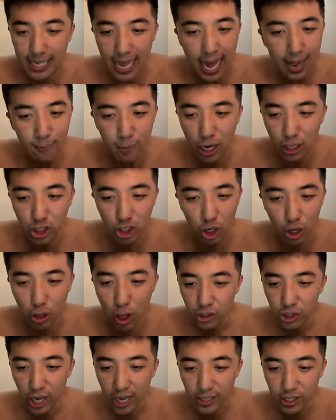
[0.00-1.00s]
I'm not sure
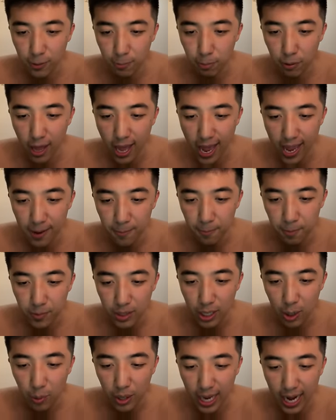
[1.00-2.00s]
though. Change the play,
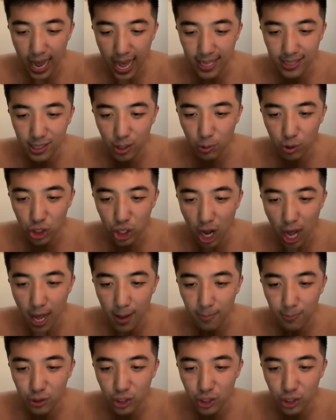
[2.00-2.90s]
can we get an end zone shot?